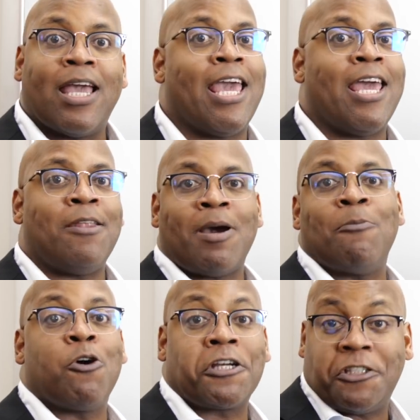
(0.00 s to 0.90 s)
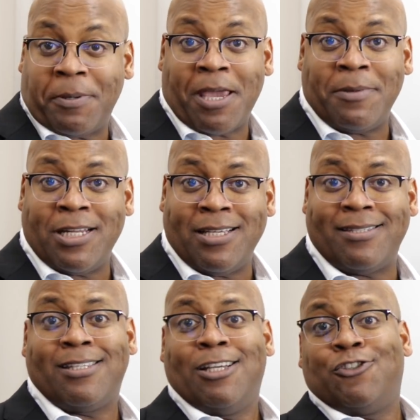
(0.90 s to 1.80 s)
and my mortgage payment
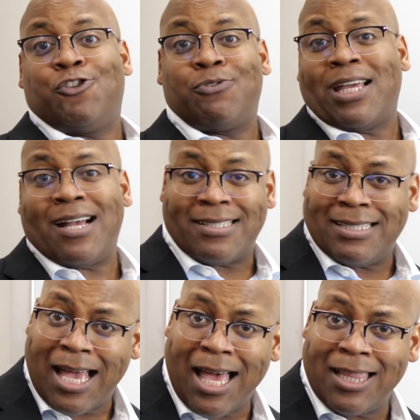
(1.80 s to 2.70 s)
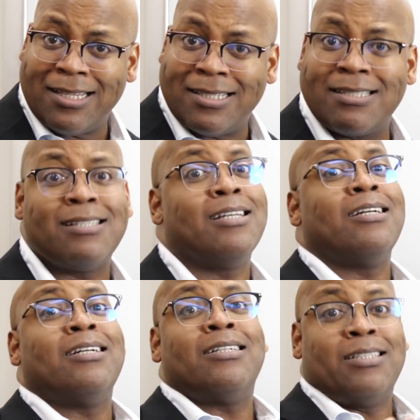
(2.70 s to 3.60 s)
is $2,000,
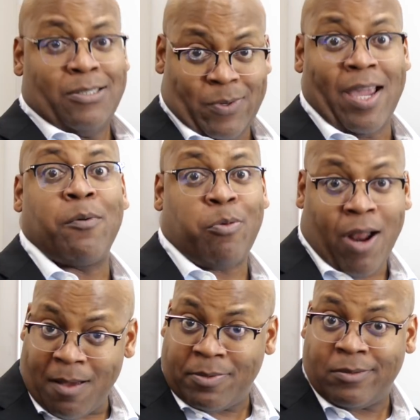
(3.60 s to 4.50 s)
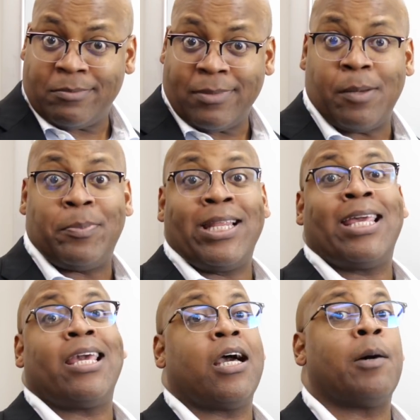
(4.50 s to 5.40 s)
we have a problem up in
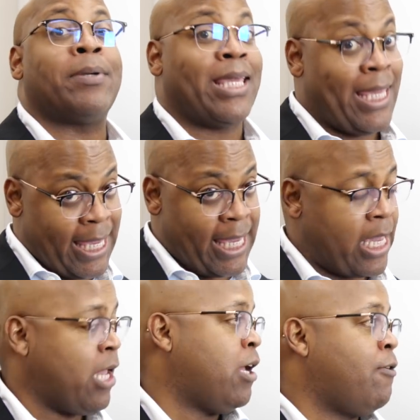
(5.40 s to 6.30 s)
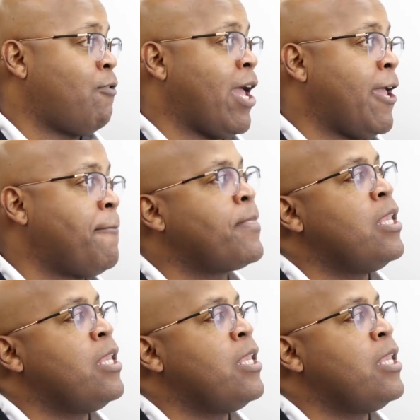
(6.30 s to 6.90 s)
here, right?